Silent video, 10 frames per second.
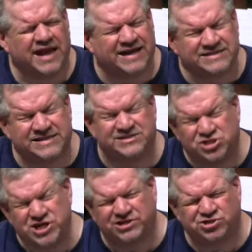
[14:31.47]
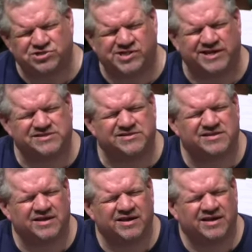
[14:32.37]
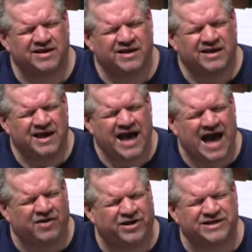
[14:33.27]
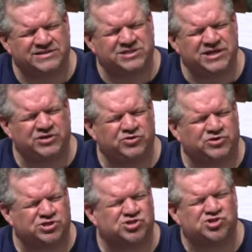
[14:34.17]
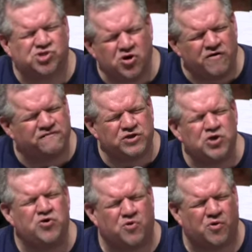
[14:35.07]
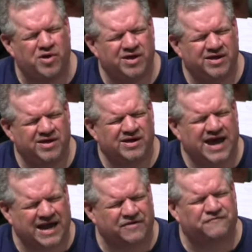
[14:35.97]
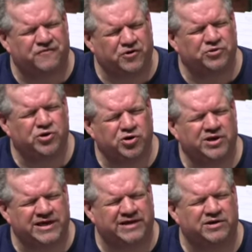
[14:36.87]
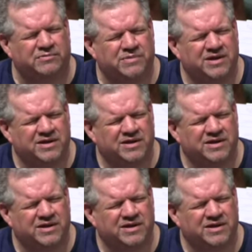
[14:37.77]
and as it teaches us how to continue to serve you and to further your kingdom.